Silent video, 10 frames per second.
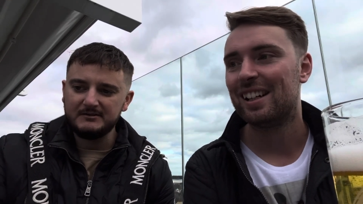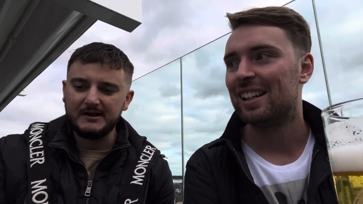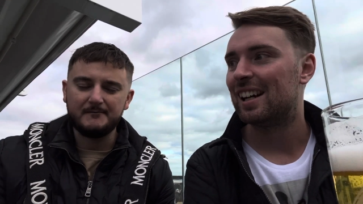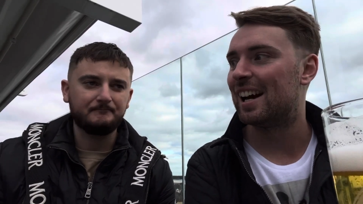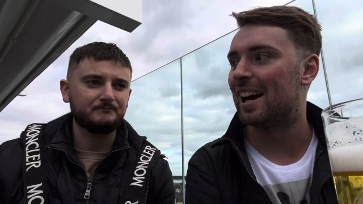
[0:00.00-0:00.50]

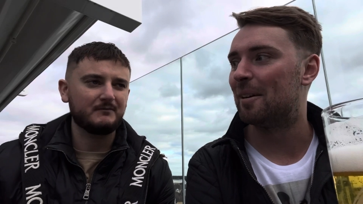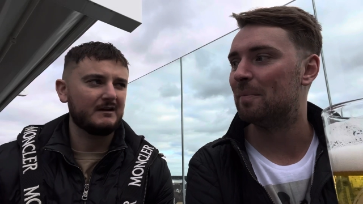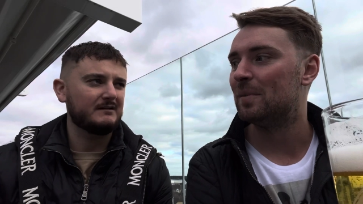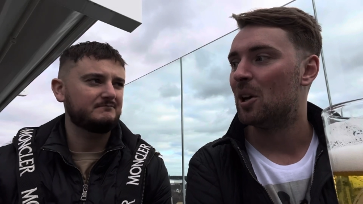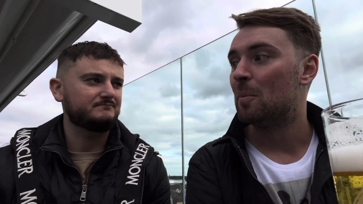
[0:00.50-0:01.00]
Speaker 1: Yeah.
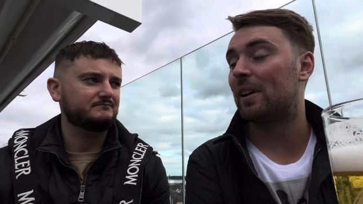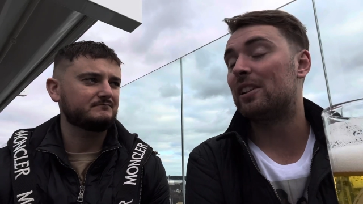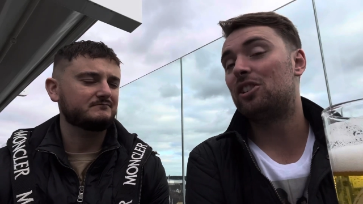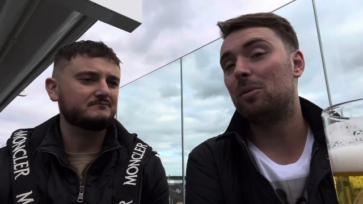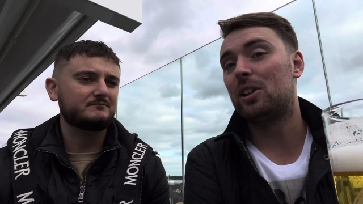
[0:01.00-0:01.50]
Um, but I
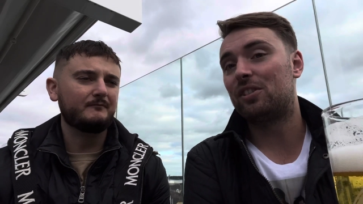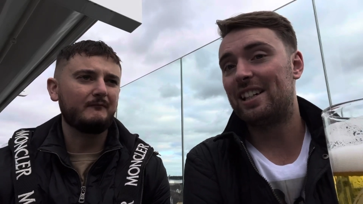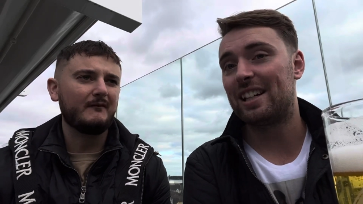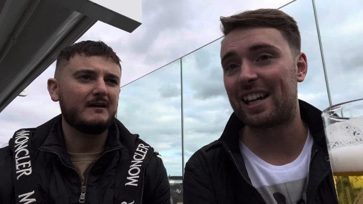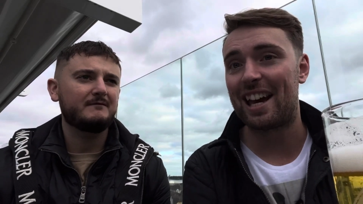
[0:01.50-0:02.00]
do
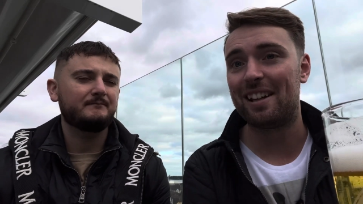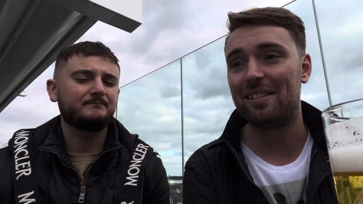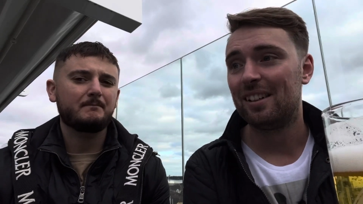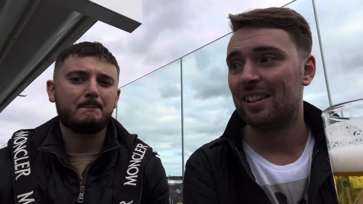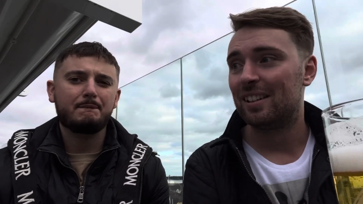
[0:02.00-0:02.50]
agree
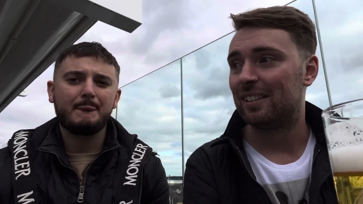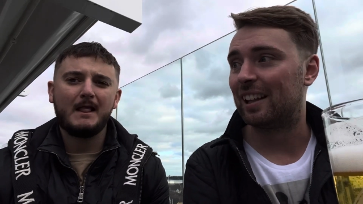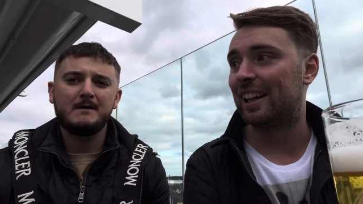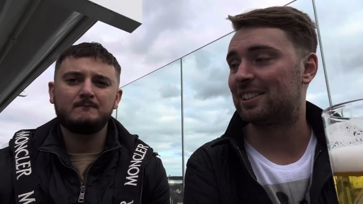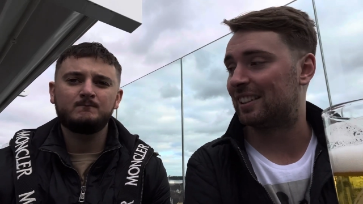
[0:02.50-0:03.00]
again. The
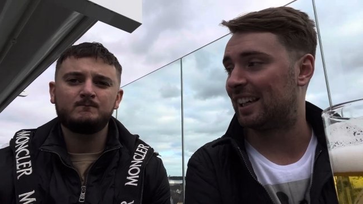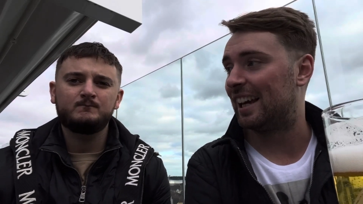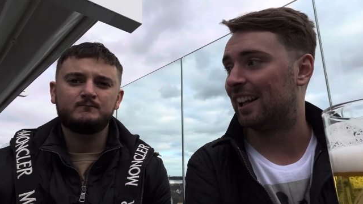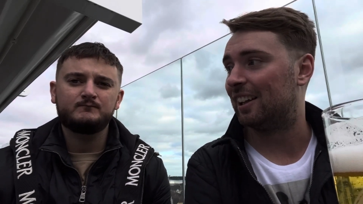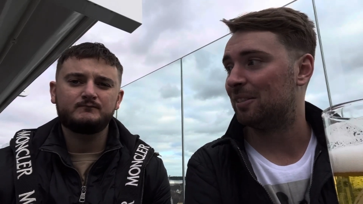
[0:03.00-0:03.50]
likes of
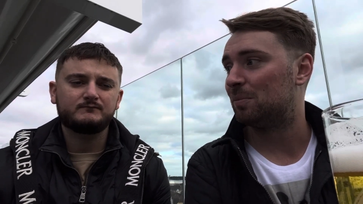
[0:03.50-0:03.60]
Gayle,